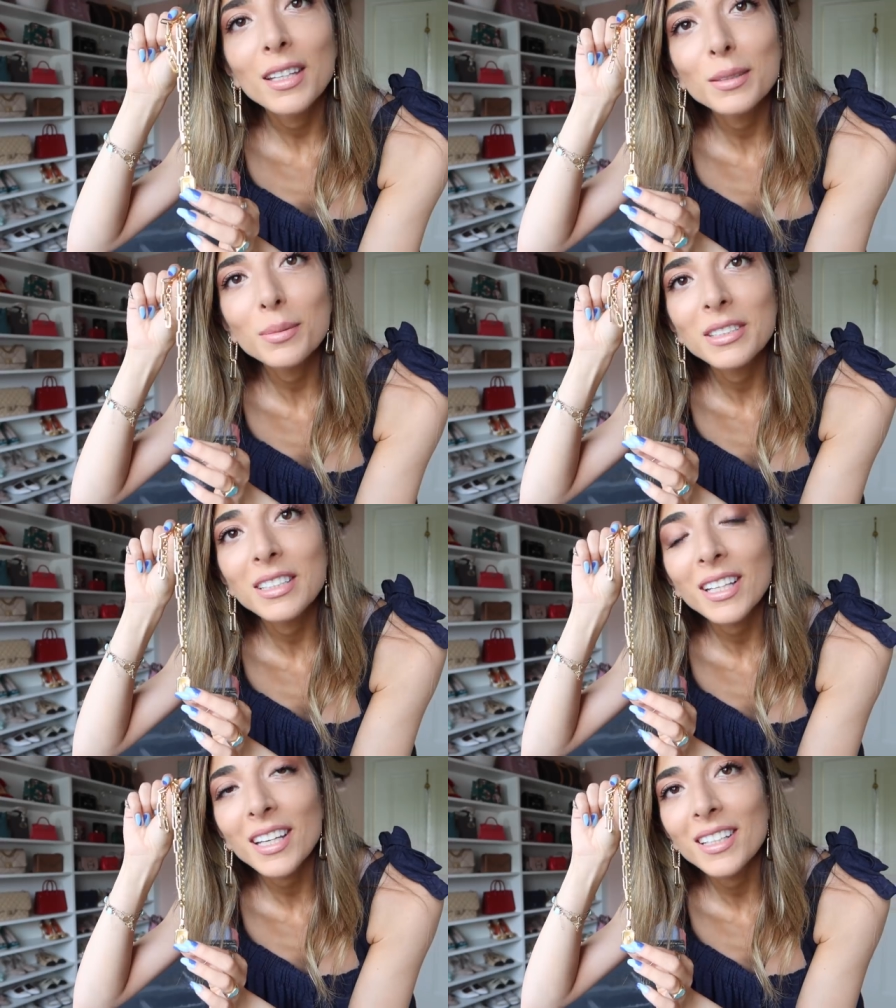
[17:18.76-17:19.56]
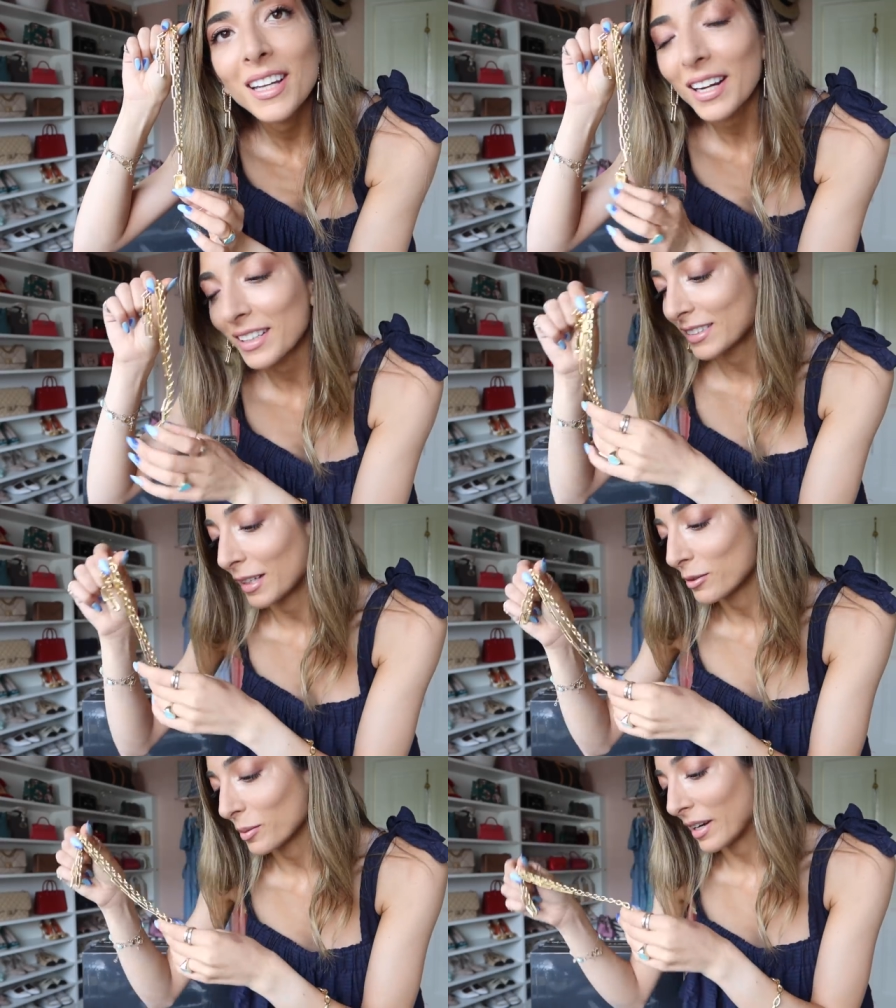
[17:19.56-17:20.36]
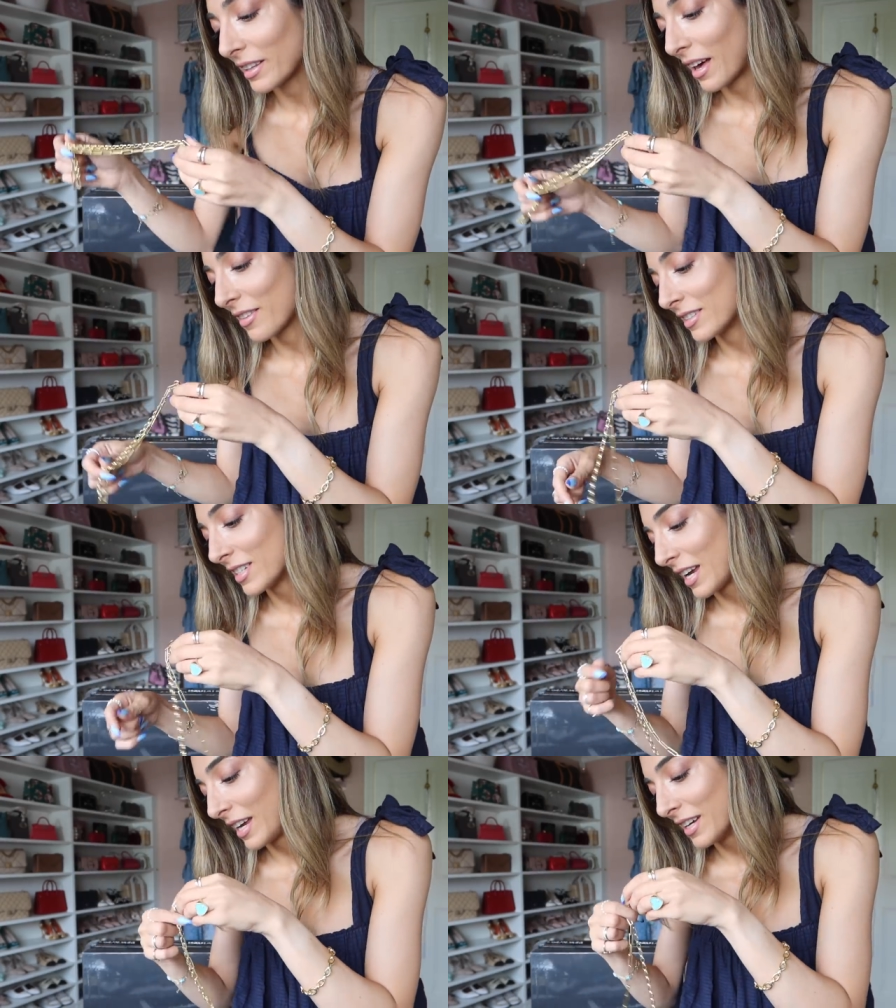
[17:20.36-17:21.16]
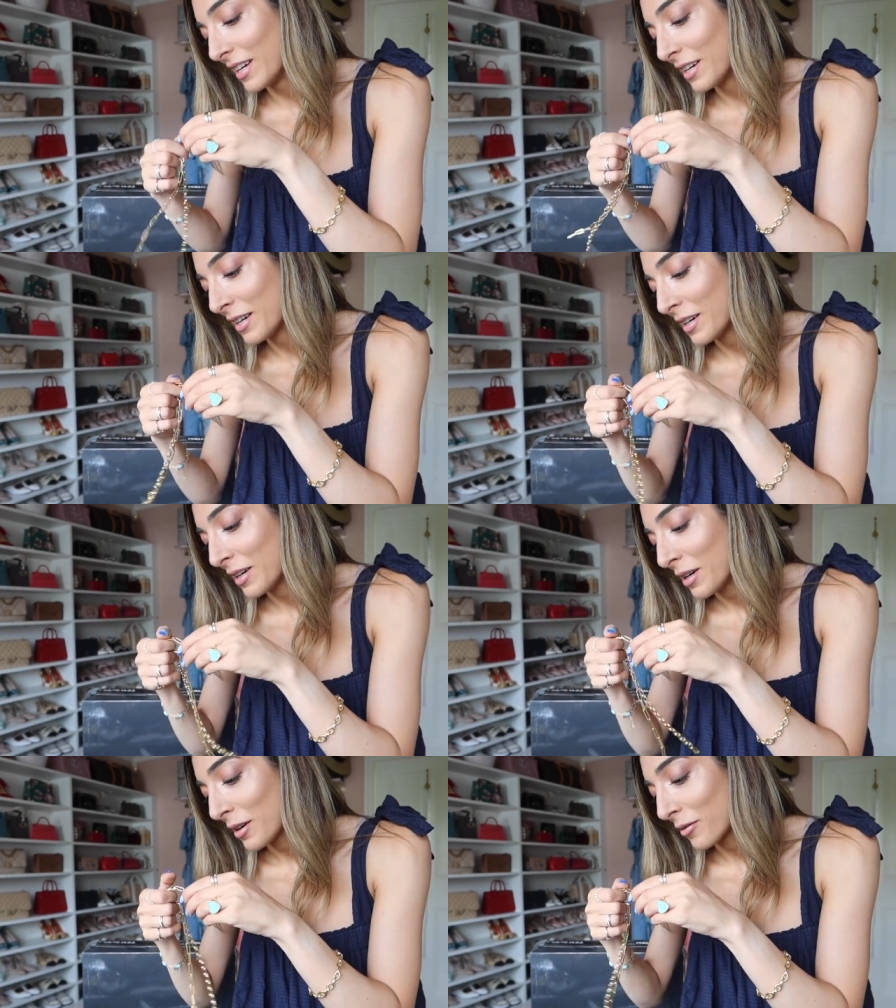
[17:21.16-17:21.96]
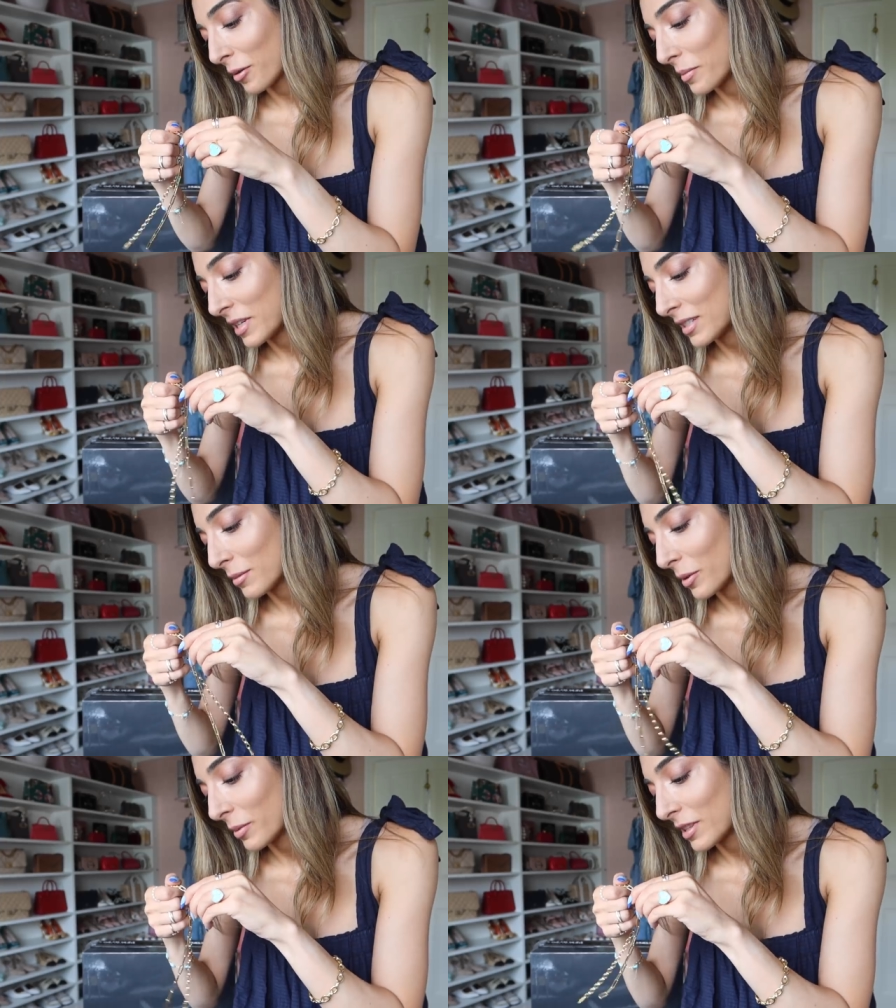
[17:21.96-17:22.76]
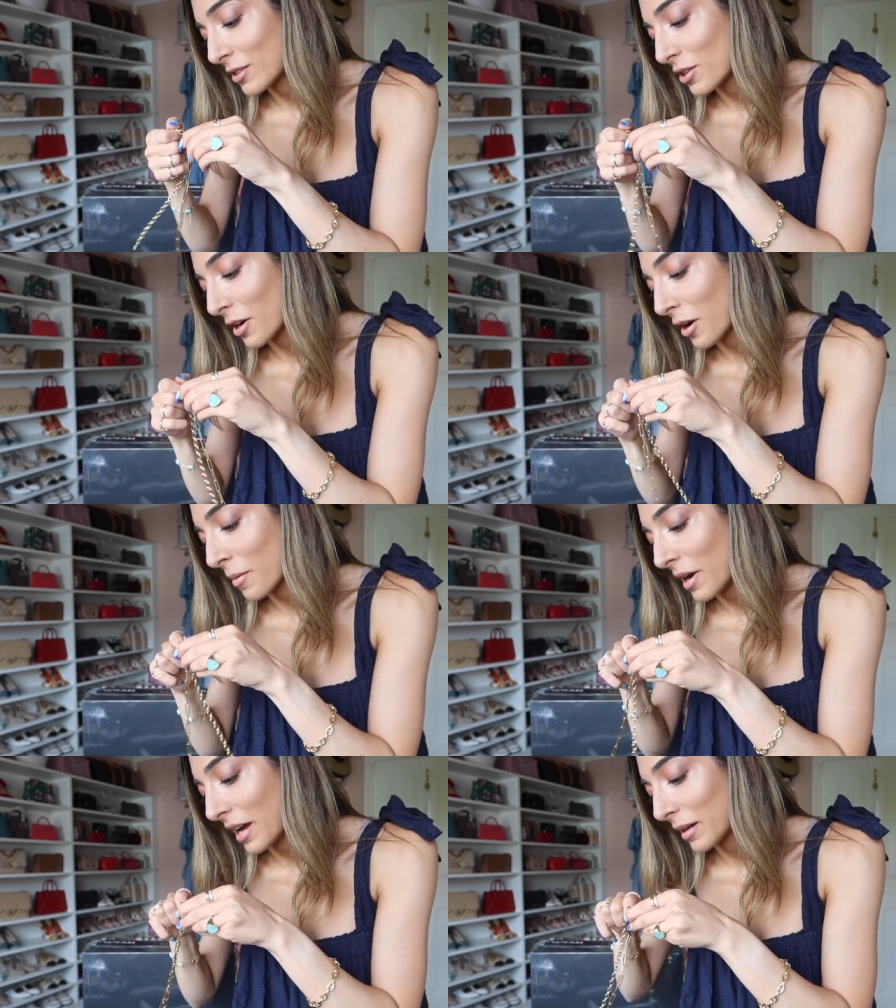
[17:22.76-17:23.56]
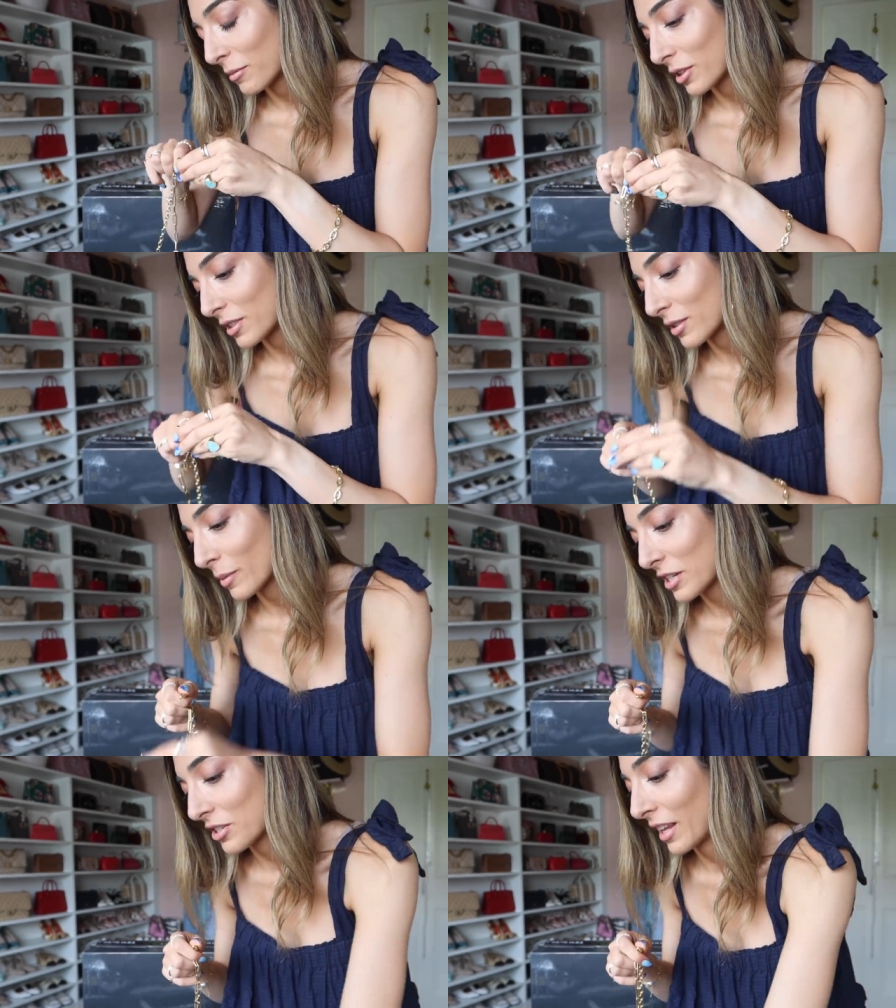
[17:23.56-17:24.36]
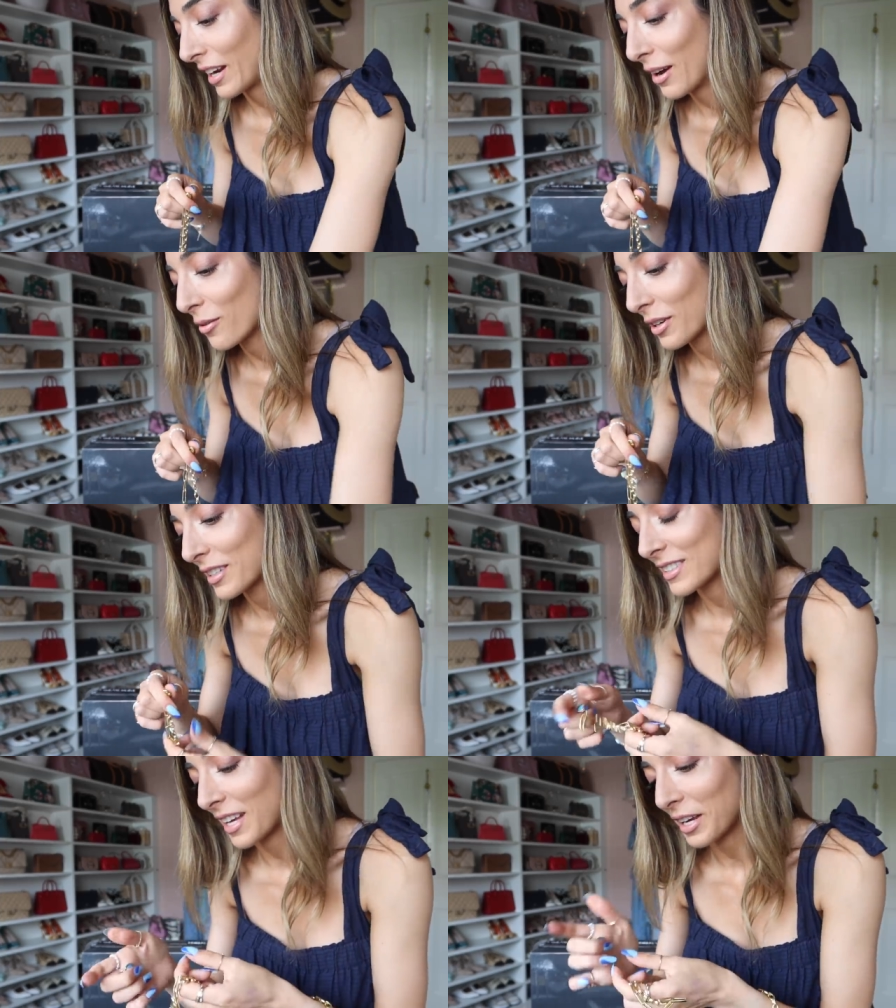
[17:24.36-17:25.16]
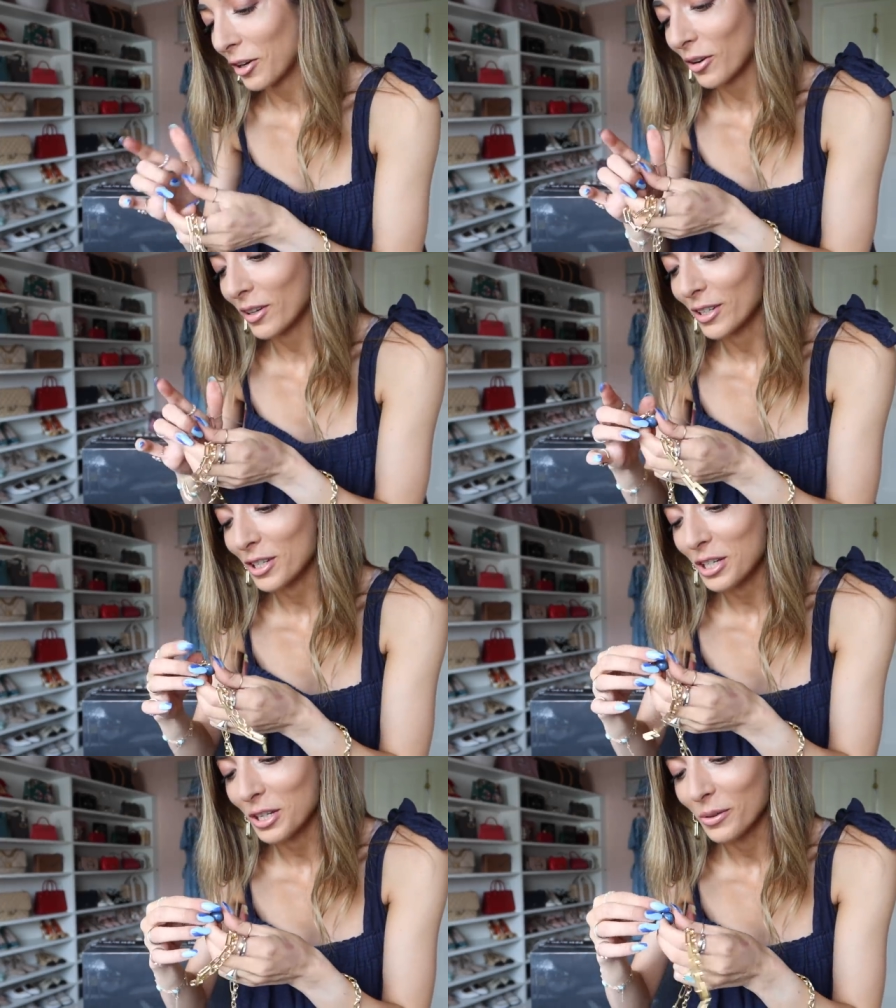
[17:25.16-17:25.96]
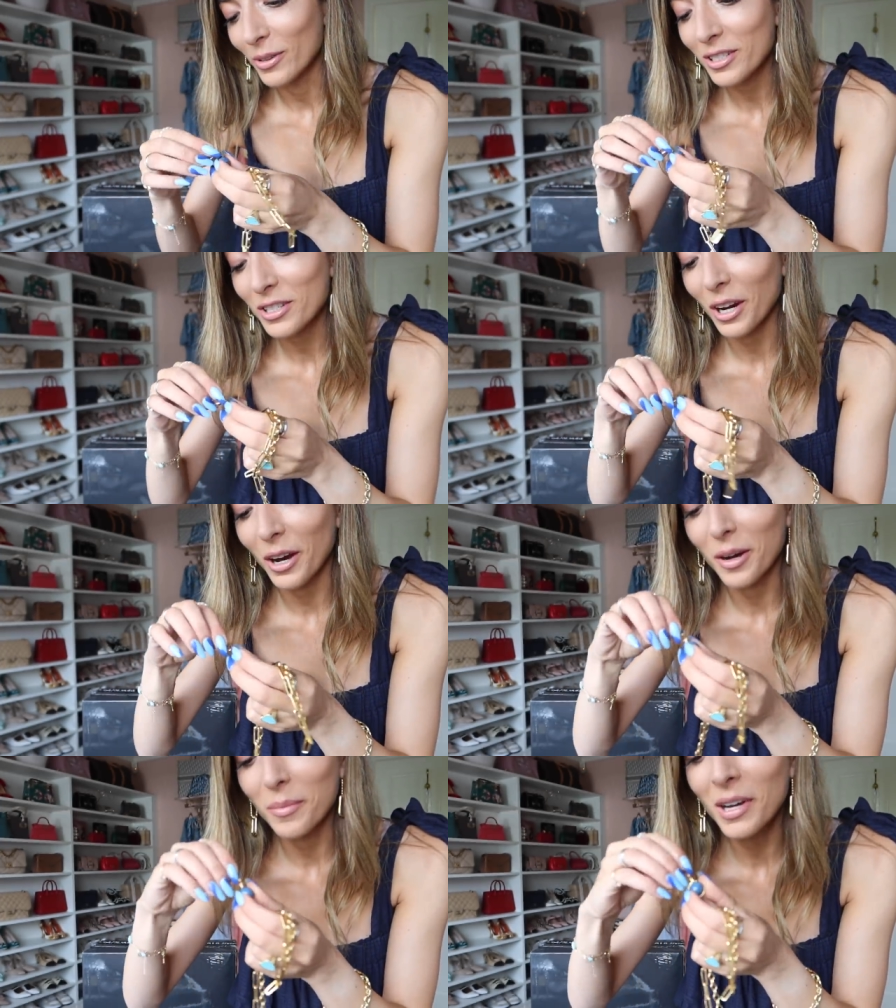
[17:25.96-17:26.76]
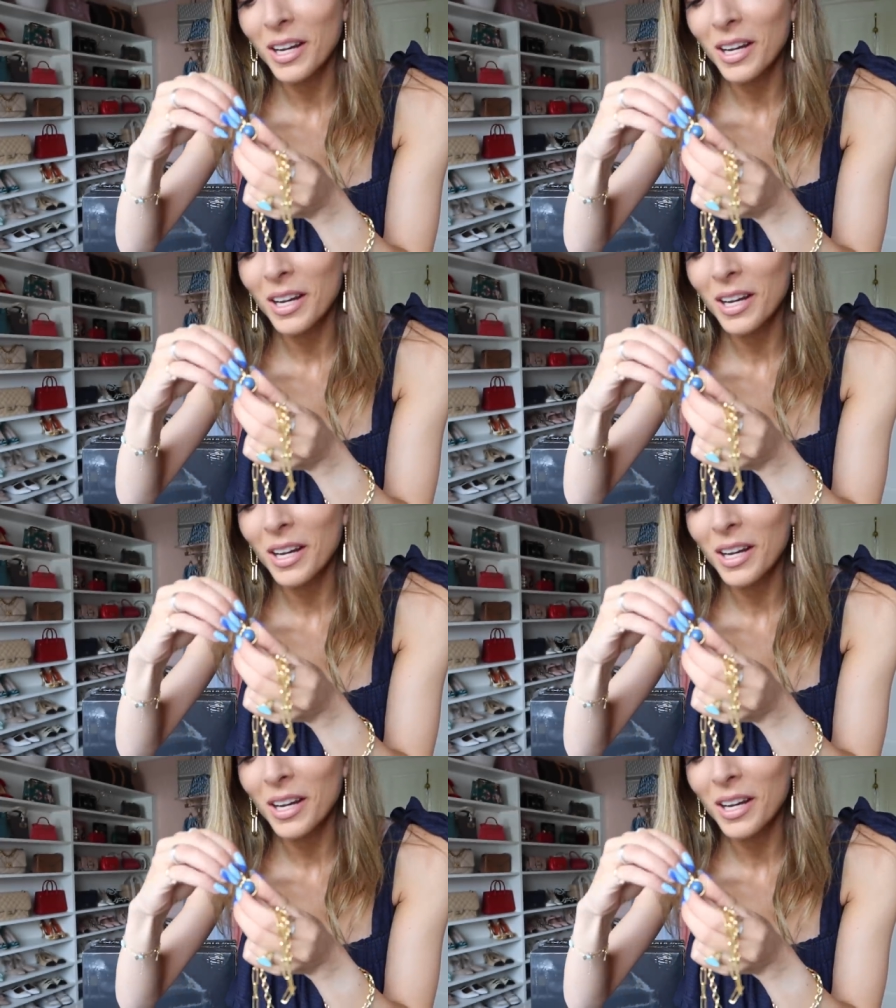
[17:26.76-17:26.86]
This was the necklace I was wearing the other day from Missoma with the charm and I'm going to switch that out because I got a new charm.